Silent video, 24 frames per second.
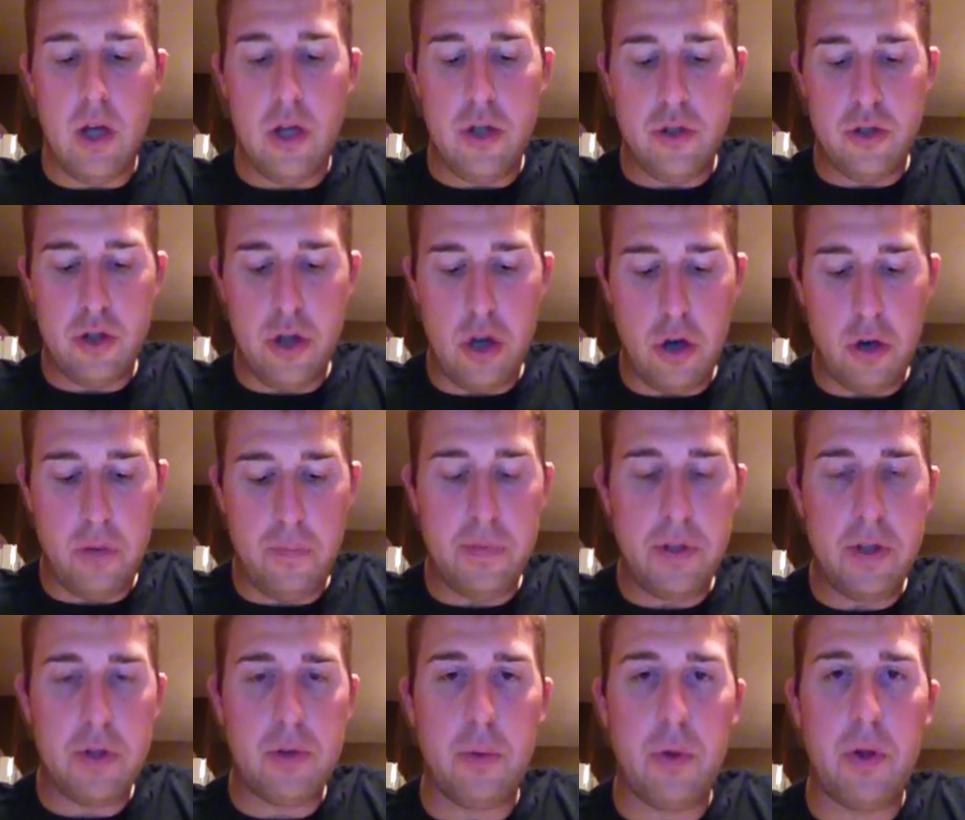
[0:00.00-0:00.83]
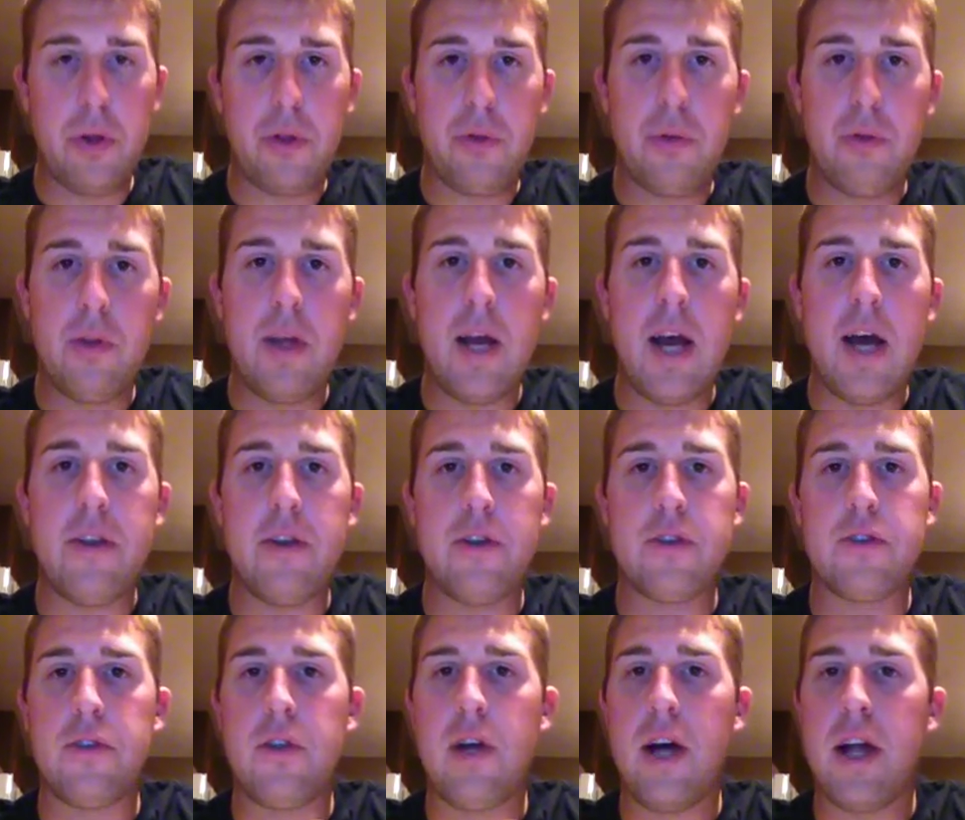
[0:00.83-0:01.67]
So as we went through that,
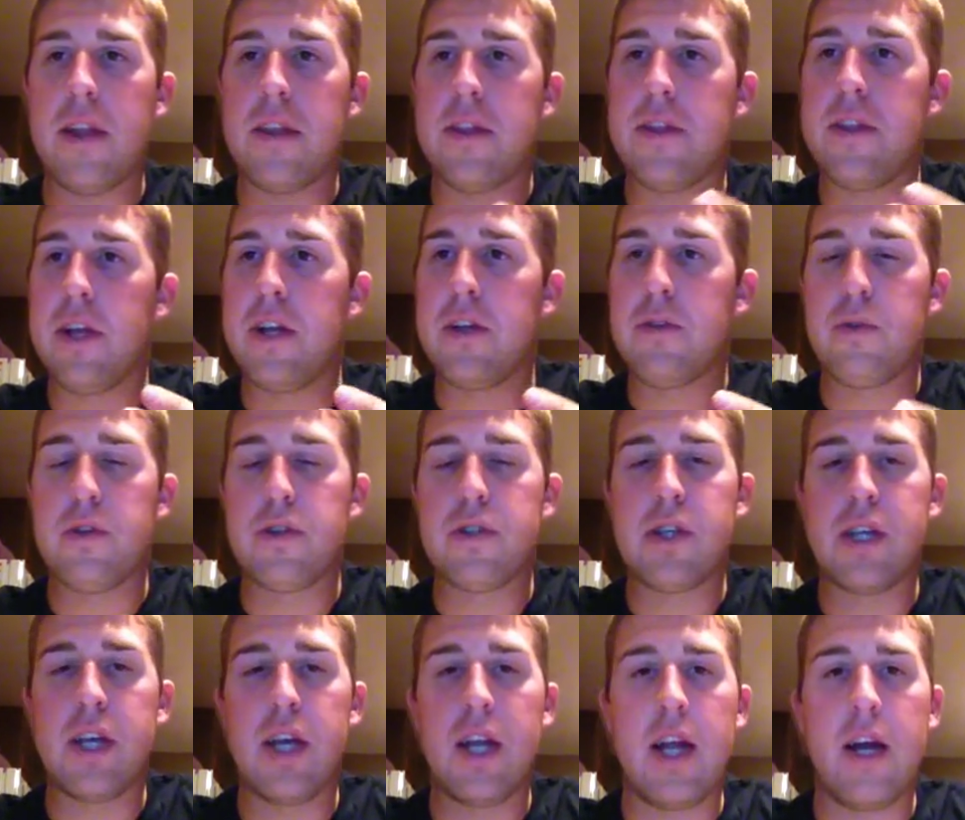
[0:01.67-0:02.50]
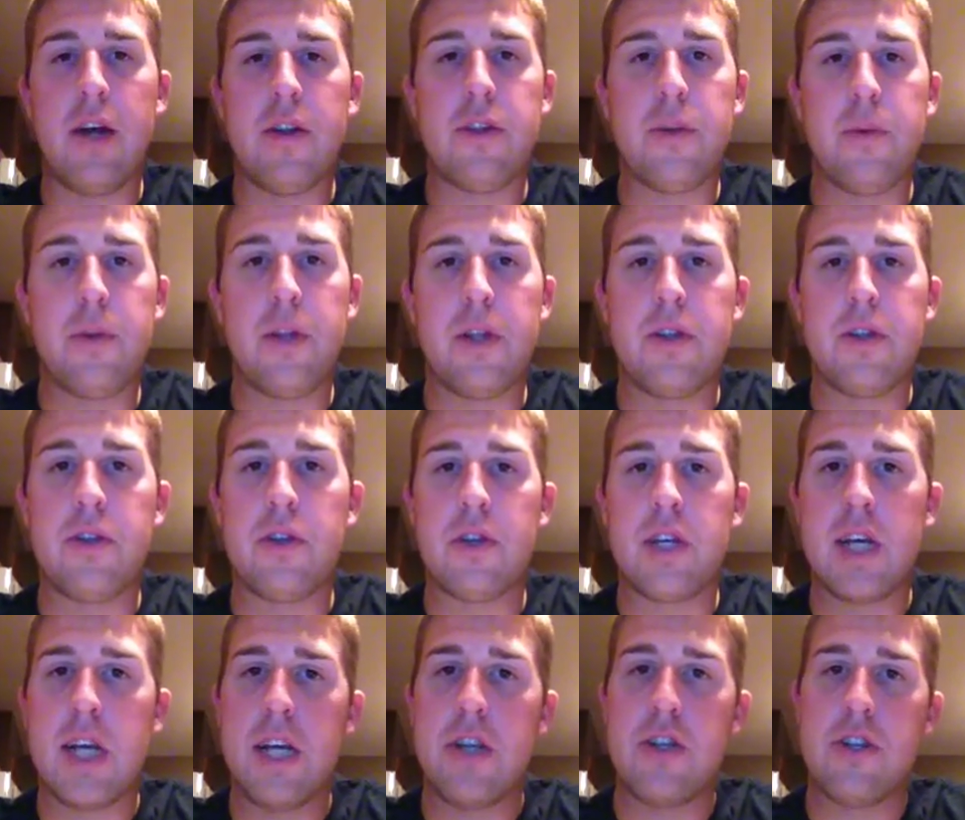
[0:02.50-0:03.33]
there's a lot of things once again out there with
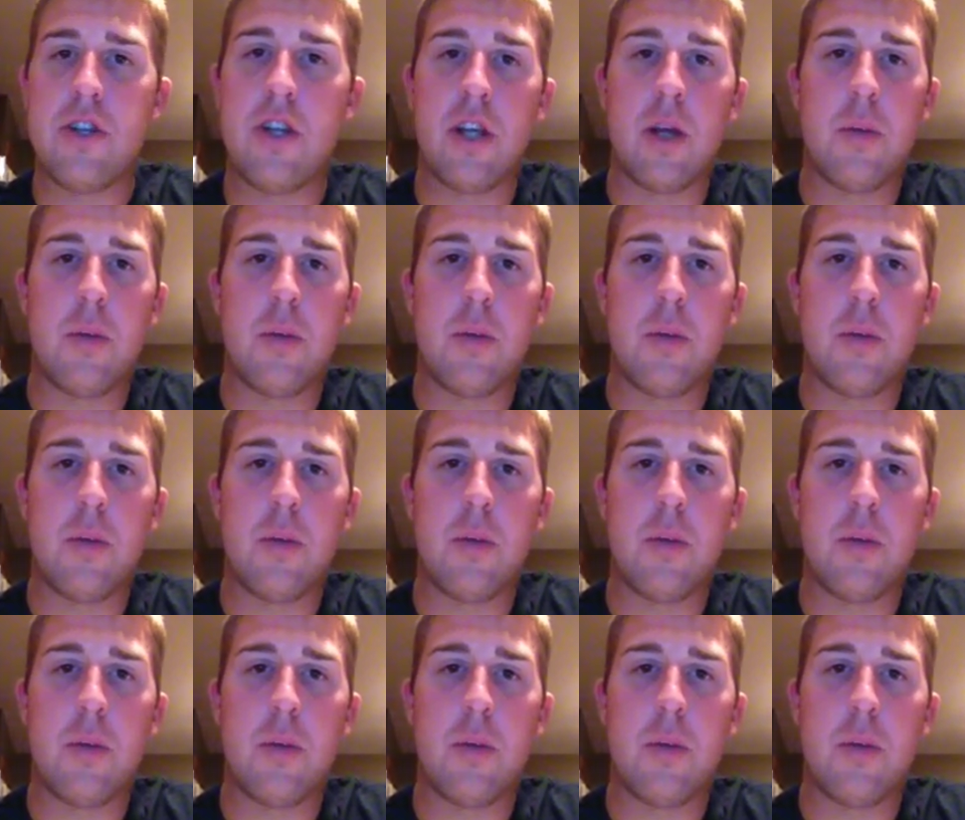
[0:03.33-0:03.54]
education.